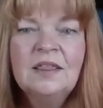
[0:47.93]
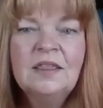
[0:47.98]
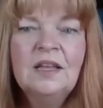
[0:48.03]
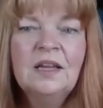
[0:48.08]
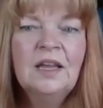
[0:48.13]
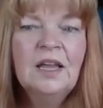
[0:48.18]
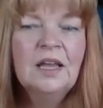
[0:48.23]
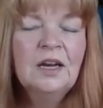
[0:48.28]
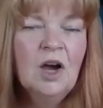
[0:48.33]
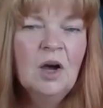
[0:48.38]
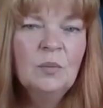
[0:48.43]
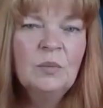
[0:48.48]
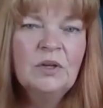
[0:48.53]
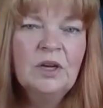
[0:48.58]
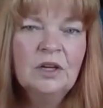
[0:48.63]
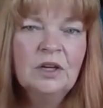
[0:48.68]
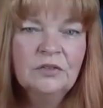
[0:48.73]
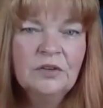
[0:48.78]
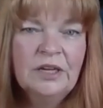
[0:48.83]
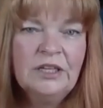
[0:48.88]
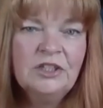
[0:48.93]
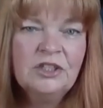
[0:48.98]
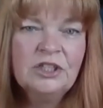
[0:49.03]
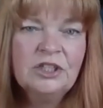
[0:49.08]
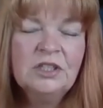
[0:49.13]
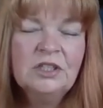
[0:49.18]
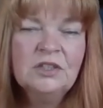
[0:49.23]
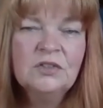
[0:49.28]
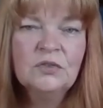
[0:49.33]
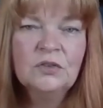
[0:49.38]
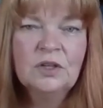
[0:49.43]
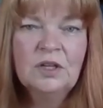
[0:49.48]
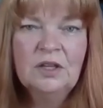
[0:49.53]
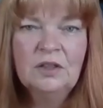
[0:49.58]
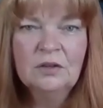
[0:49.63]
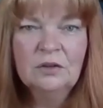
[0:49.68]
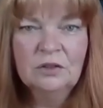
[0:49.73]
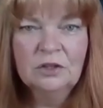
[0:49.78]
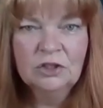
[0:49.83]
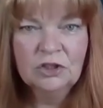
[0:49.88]
they cannot be on rate sheets for
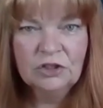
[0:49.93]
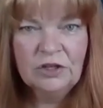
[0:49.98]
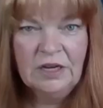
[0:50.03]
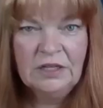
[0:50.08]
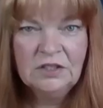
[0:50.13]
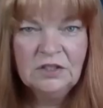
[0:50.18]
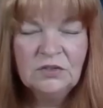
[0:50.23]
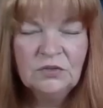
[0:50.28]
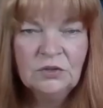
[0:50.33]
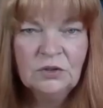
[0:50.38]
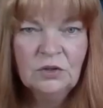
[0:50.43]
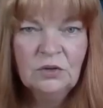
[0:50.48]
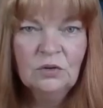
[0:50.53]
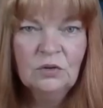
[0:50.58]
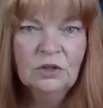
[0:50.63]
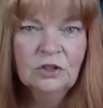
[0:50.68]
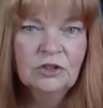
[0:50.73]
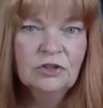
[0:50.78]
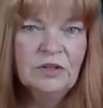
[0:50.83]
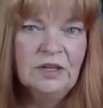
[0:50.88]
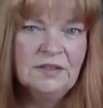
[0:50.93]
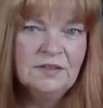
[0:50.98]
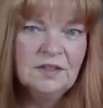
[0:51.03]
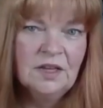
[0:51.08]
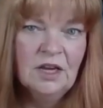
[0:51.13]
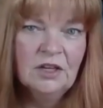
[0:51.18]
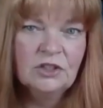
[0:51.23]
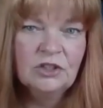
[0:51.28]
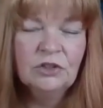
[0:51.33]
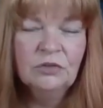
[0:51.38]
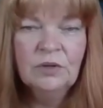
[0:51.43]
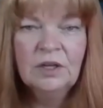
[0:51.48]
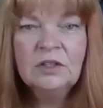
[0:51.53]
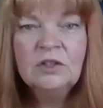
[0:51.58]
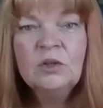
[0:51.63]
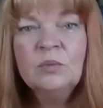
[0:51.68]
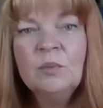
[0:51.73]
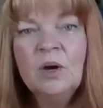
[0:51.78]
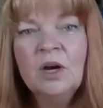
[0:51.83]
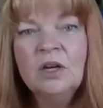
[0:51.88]
either the transfer or transaction
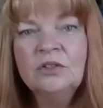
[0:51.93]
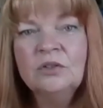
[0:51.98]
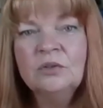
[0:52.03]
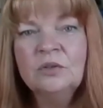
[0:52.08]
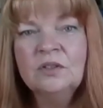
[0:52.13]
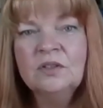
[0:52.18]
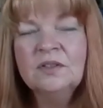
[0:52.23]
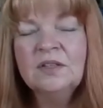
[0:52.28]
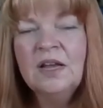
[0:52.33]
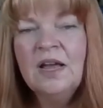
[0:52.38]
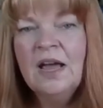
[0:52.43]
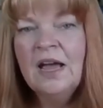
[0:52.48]
rental modules,